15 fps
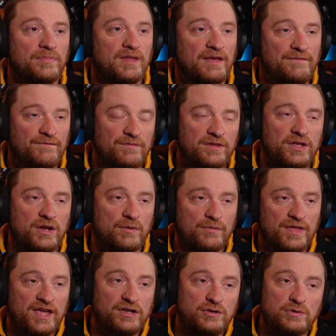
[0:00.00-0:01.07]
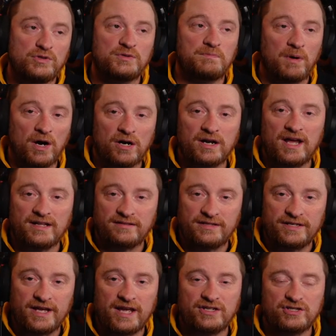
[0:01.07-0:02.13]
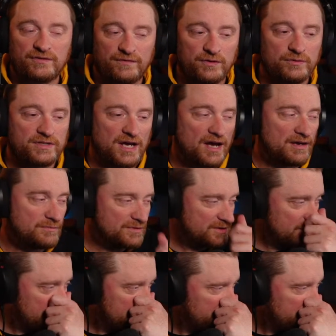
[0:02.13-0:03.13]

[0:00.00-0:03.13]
if they used Bart at DH a few times.